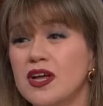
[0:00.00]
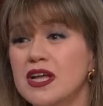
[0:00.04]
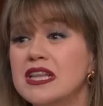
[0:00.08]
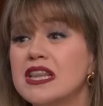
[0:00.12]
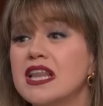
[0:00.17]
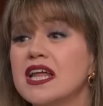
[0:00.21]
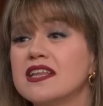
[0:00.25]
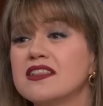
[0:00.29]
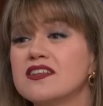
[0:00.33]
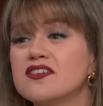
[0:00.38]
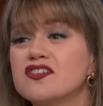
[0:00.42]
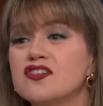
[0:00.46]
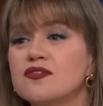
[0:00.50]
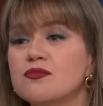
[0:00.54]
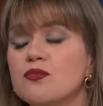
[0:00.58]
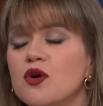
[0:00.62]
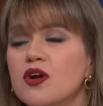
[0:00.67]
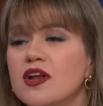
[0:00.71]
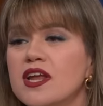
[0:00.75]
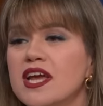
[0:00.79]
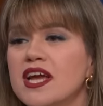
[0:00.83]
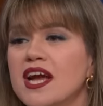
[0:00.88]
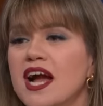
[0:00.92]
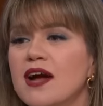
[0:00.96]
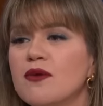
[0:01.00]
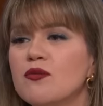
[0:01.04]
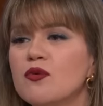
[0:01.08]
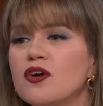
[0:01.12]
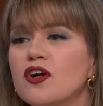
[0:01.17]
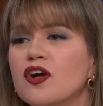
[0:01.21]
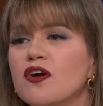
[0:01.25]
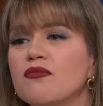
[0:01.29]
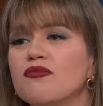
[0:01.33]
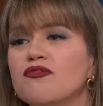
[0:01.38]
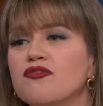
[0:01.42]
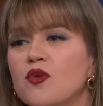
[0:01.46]
We like do this morning, it. I
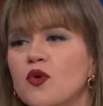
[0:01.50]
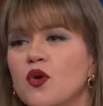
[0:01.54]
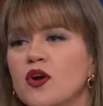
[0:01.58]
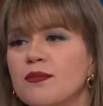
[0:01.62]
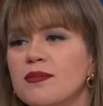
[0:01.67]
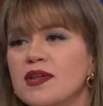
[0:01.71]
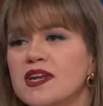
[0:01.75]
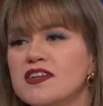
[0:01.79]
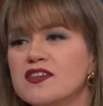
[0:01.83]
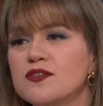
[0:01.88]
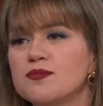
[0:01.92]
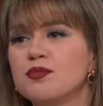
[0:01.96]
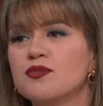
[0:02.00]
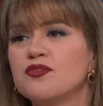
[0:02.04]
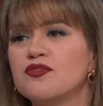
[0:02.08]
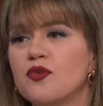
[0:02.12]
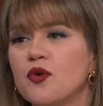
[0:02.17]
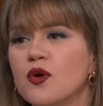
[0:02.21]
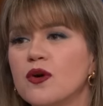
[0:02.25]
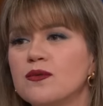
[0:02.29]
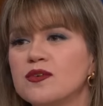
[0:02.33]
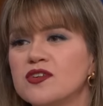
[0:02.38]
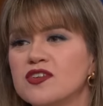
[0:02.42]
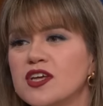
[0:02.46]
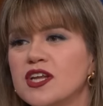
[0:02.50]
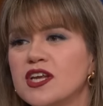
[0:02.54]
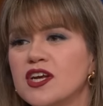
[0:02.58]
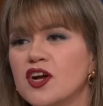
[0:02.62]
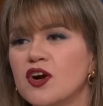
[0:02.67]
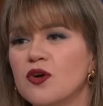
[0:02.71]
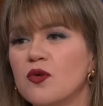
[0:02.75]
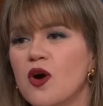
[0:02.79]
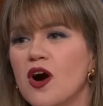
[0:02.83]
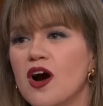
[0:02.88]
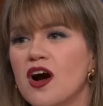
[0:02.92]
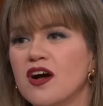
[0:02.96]
woke up four minutes before it was gonna
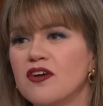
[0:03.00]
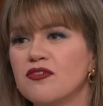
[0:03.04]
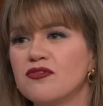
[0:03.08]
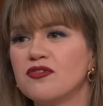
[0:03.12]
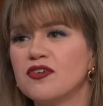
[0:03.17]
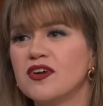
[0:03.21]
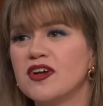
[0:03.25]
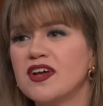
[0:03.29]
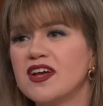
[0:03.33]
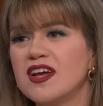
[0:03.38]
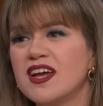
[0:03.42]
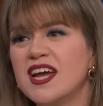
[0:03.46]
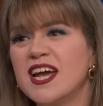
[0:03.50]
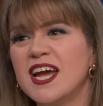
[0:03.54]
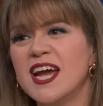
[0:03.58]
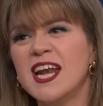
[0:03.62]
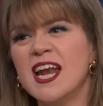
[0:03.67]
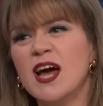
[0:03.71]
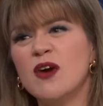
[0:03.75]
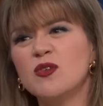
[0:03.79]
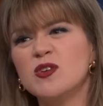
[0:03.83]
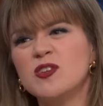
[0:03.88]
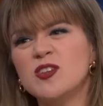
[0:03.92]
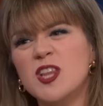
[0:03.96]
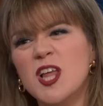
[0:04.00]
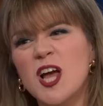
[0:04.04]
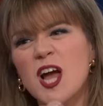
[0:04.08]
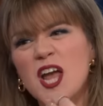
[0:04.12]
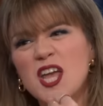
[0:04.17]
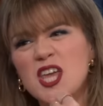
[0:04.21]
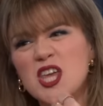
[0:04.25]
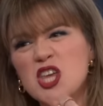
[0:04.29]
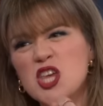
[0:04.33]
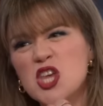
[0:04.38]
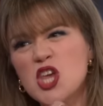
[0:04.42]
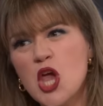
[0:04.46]
go off, and I was
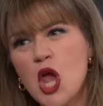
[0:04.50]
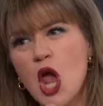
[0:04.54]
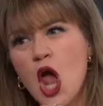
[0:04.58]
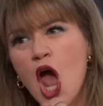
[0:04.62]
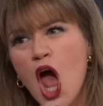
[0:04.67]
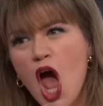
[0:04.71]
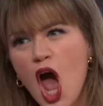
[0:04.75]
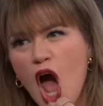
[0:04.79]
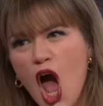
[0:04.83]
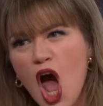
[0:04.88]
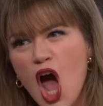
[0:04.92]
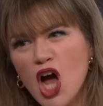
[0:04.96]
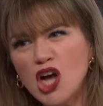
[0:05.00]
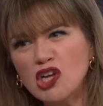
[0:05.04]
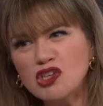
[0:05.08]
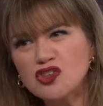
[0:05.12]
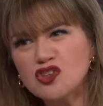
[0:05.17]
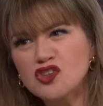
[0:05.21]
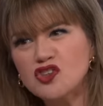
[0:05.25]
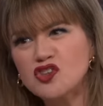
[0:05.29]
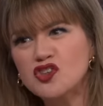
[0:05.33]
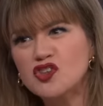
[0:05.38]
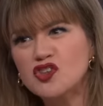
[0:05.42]
like, yes,